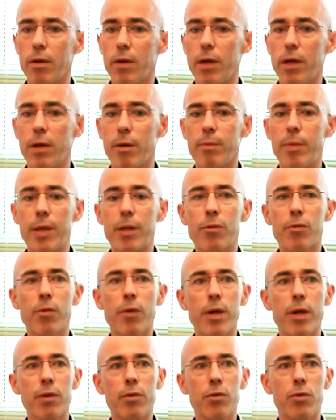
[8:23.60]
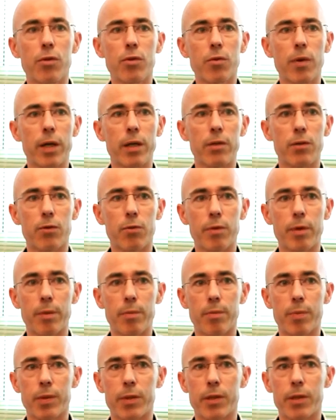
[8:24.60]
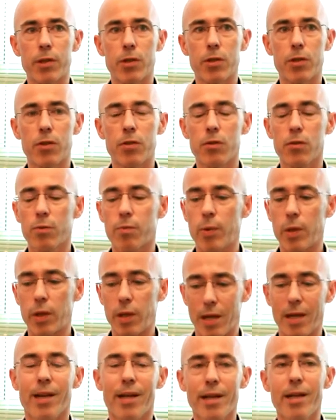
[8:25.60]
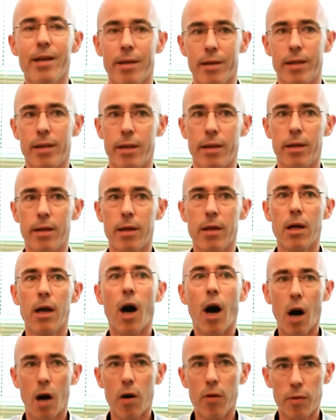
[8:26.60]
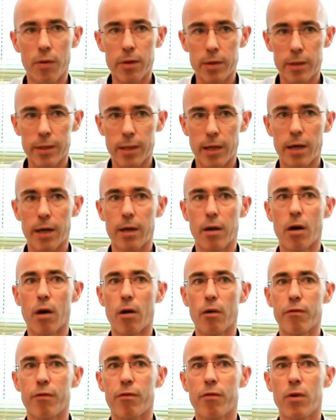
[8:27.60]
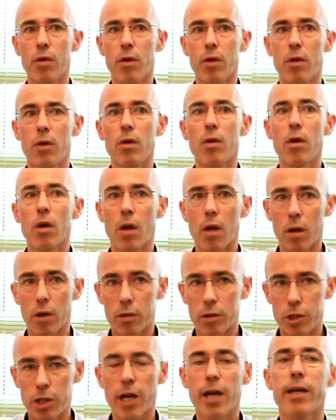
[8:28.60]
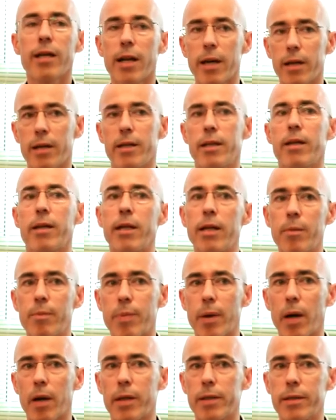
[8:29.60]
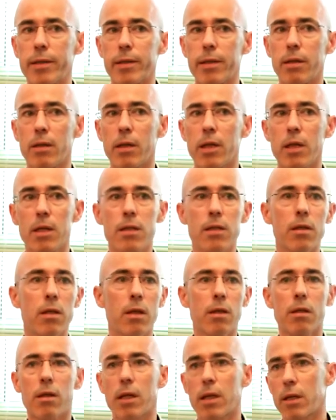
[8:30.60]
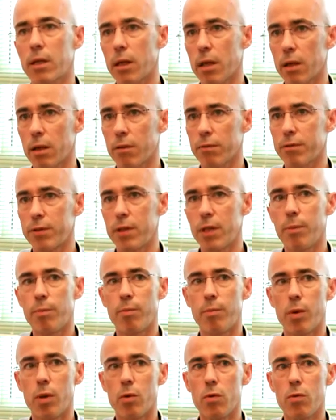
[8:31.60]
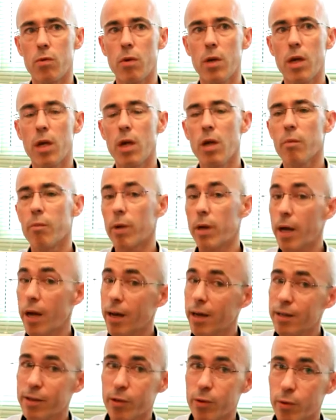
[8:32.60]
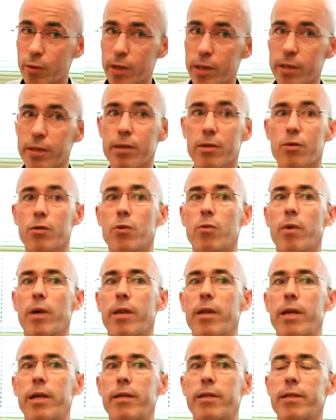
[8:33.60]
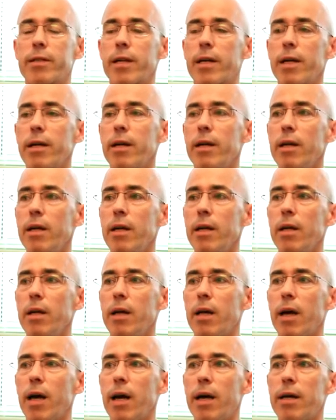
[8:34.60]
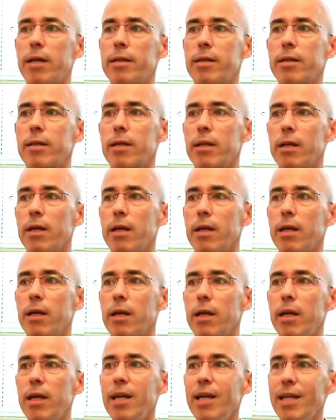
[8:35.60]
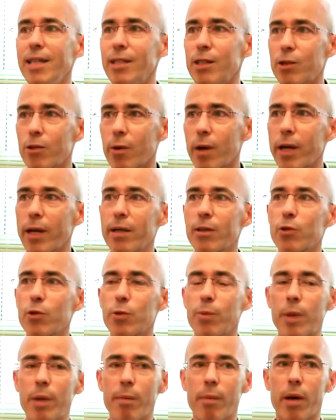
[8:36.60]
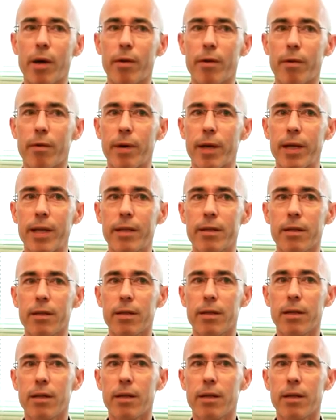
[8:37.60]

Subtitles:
in between two extreme positions, but clearly on the side of a China-leaning policy. He's not that kind of deep blue, but has to listen to what they say, and he's trying to be moderate,